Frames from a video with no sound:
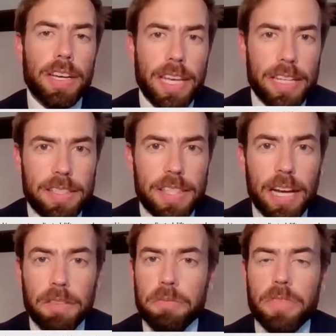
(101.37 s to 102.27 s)
Against
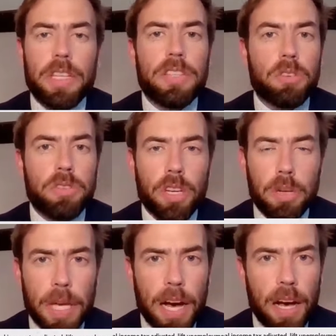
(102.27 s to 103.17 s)
that, there's also
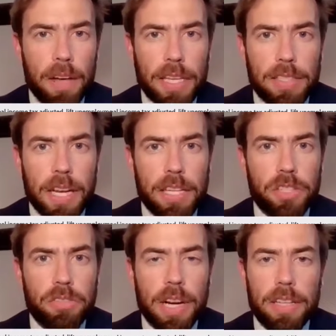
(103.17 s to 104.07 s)
going to be higher
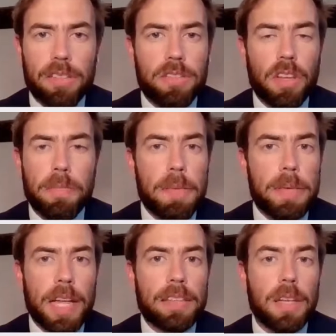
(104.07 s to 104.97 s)
vaccination rates. And so
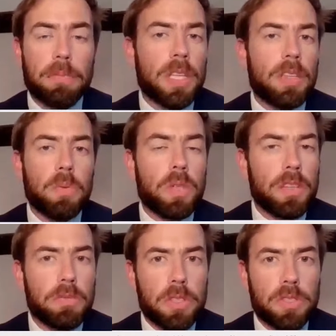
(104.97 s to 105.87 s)
maybe that's something that will
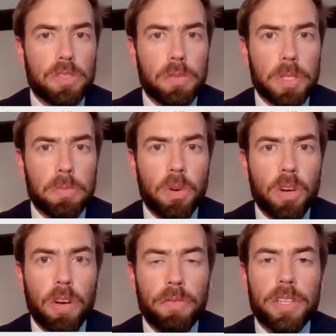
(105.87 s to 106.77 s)
give consumers
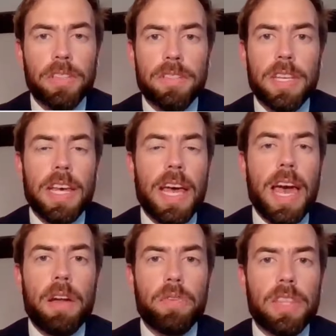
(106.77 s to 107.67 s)
more confidence.
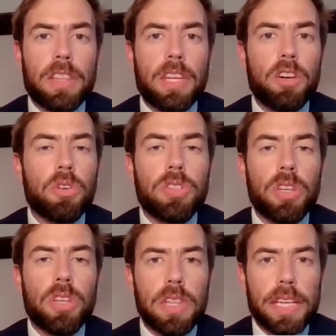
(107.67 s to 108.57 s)
And if we think that it
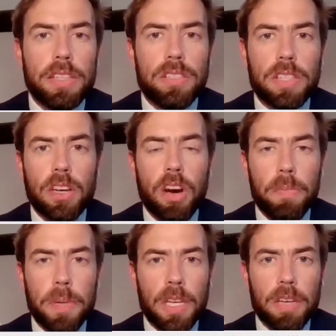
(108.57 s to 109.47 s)
also leads to the
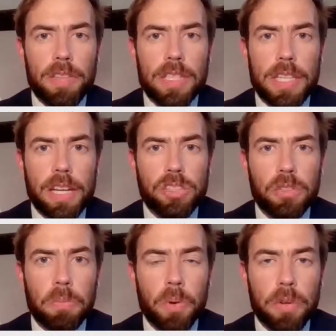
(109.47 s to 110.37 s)
opening of
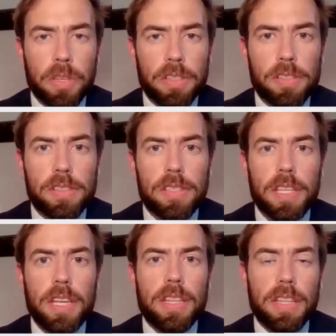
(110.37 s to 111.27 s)
international
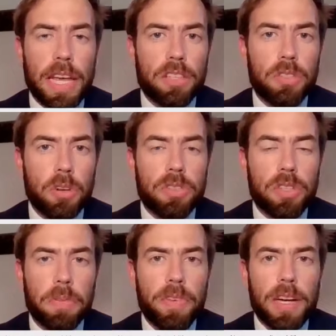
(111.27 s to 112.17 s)
borders, then that could
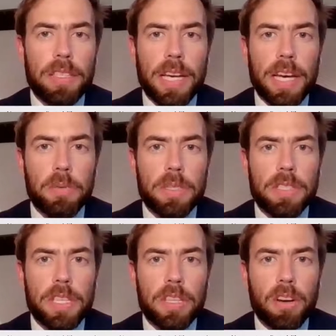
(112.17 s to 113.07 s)
also provide a
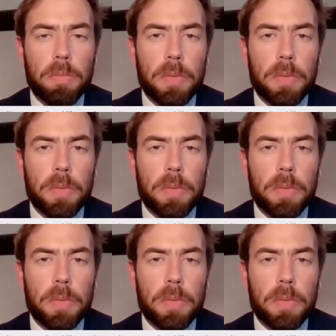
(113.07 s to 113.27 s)
tailwind to the